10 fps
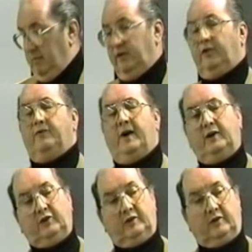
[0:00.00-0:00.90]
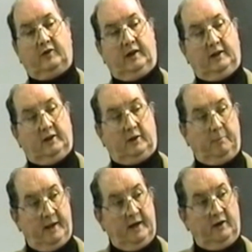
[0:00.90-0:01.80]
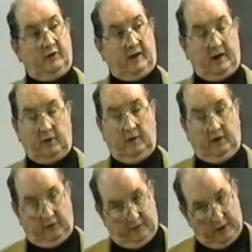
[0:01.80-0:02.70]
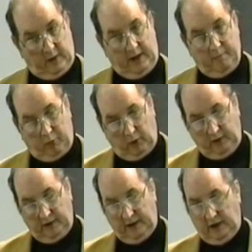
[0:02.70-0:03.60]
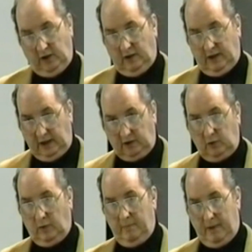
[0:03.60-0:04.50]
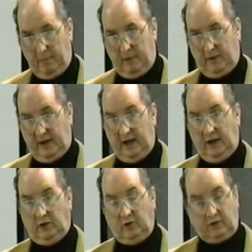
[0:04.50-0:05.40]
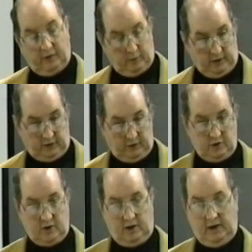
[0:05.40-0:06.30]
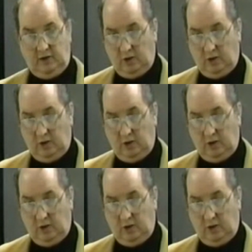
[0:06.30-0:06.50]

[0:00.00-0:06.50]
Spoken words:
But suffice it to say that the planet Saturn is very important, and you need to remember that and do some research on it.